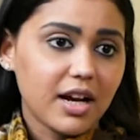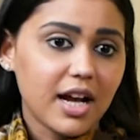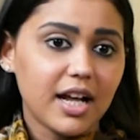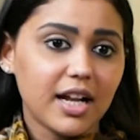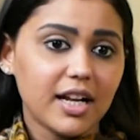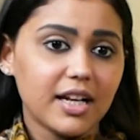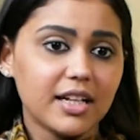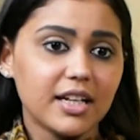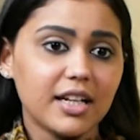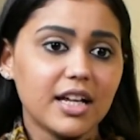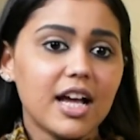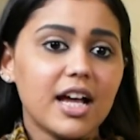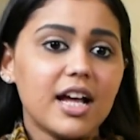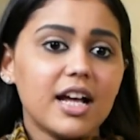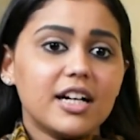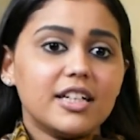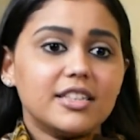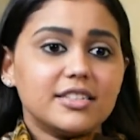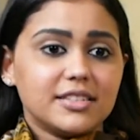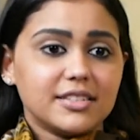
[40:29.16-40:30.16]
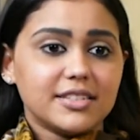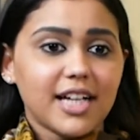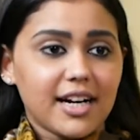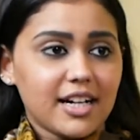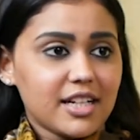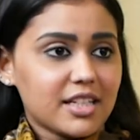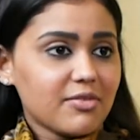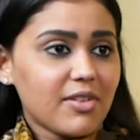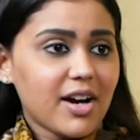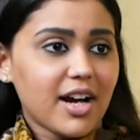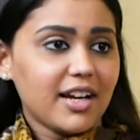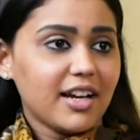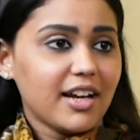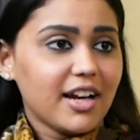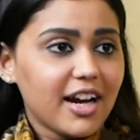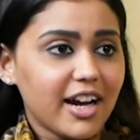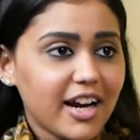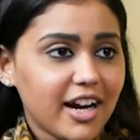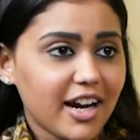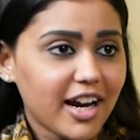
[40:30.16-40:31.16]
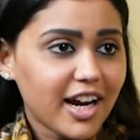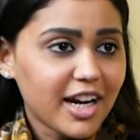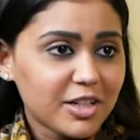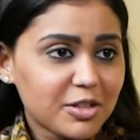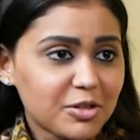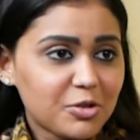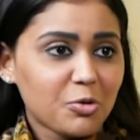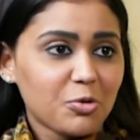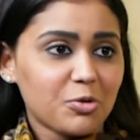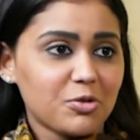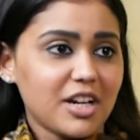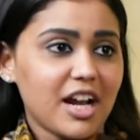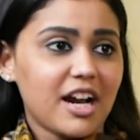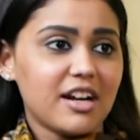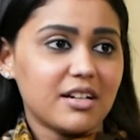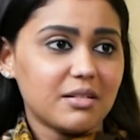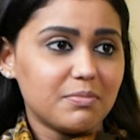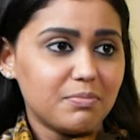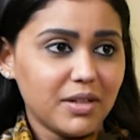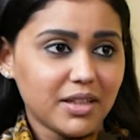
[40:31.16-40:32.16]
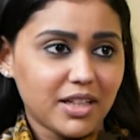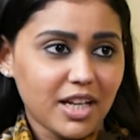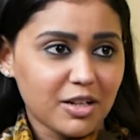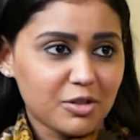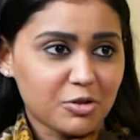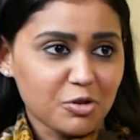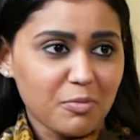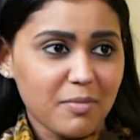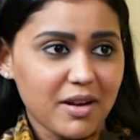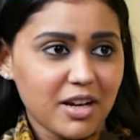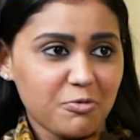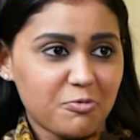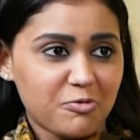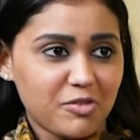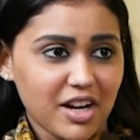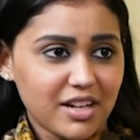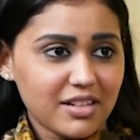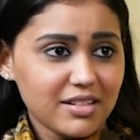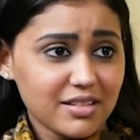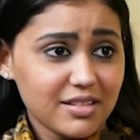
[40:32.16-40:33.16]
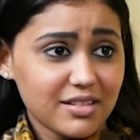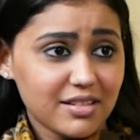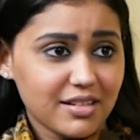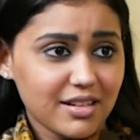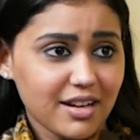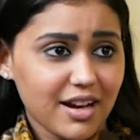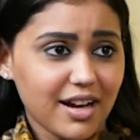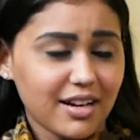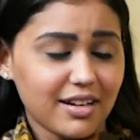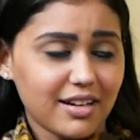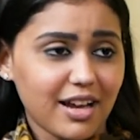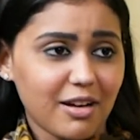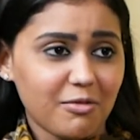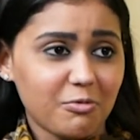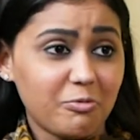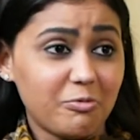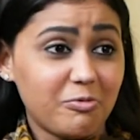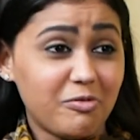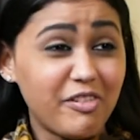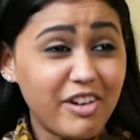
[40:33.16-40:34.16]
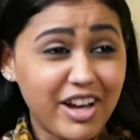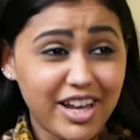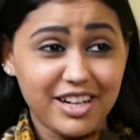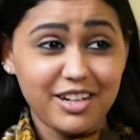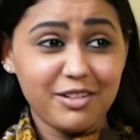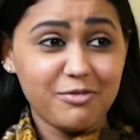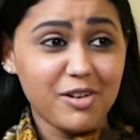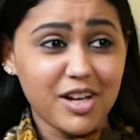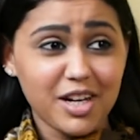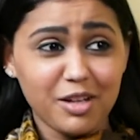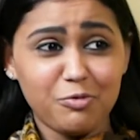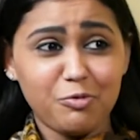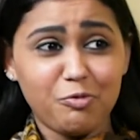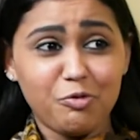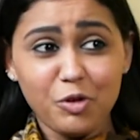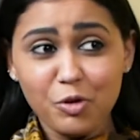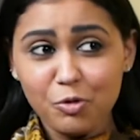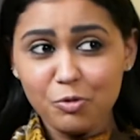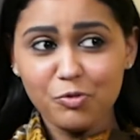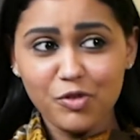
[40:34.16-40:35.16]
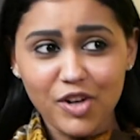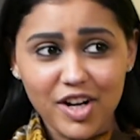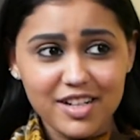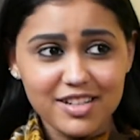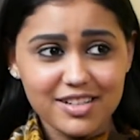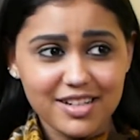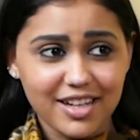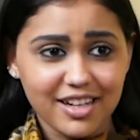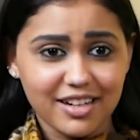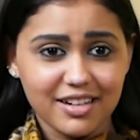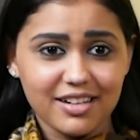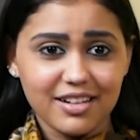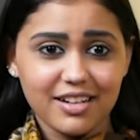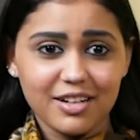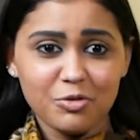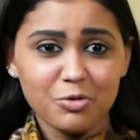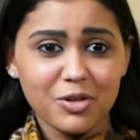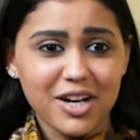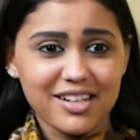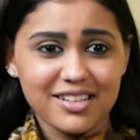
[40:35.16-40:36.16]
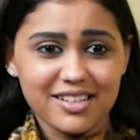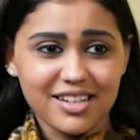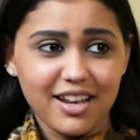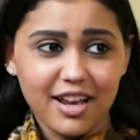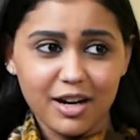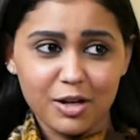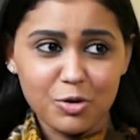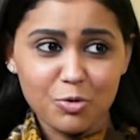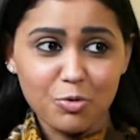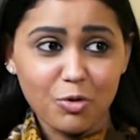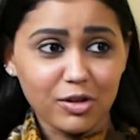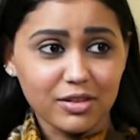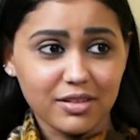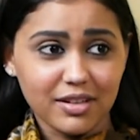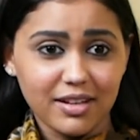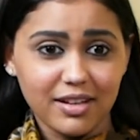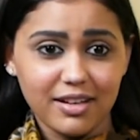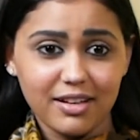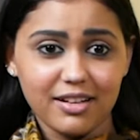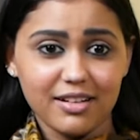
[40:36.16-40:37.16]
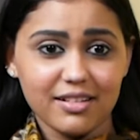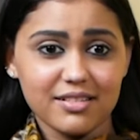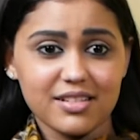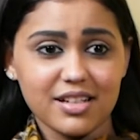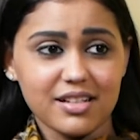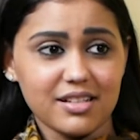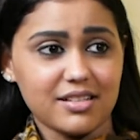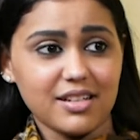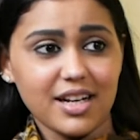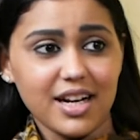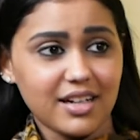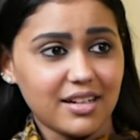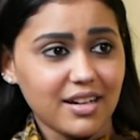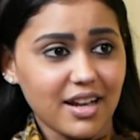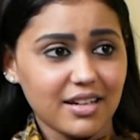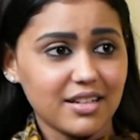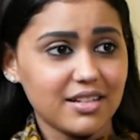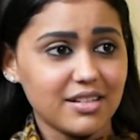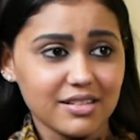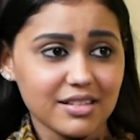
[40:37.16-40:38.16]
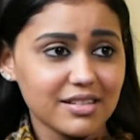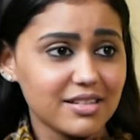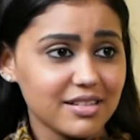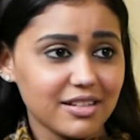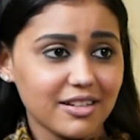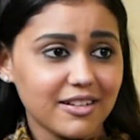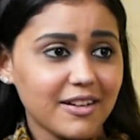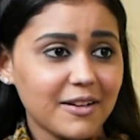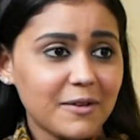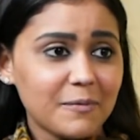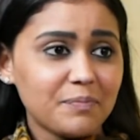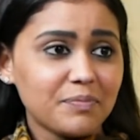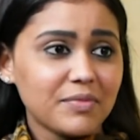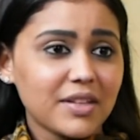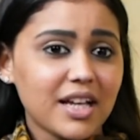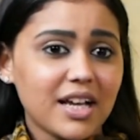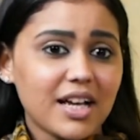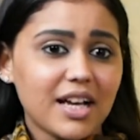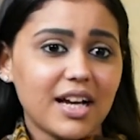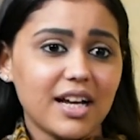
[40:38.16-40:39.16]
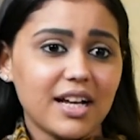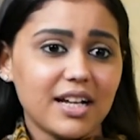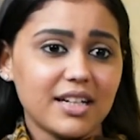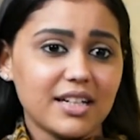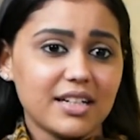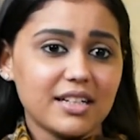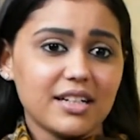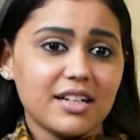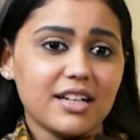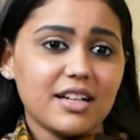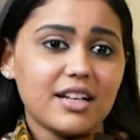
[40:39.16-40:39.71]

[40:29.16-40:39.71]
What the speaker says: and that is why I don't end up making so many friends. I have very, very few friends. Like you can say like 2 or 3 since 8-9 years, and